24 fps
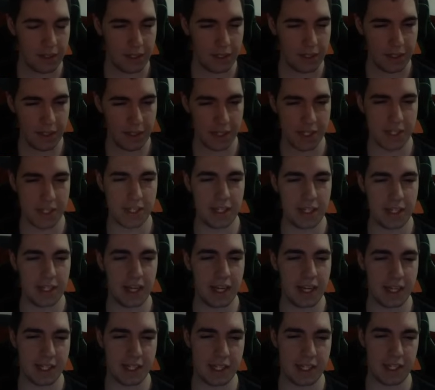You see,
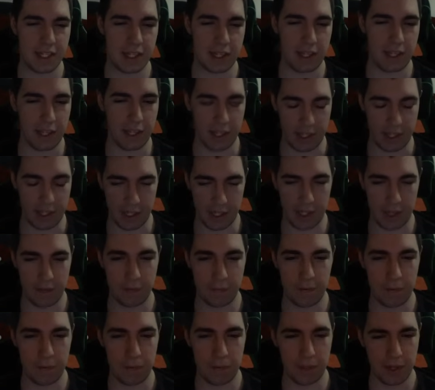that's the thing. Like, if
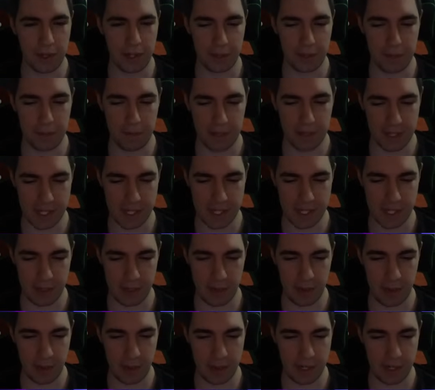we played Pixie,
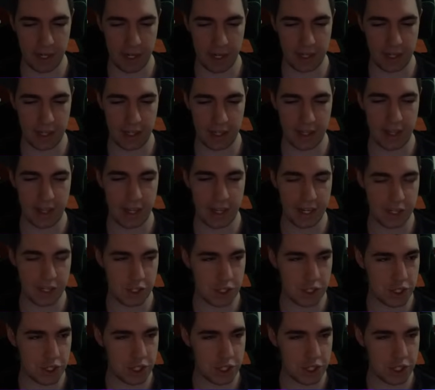we were kinda dead.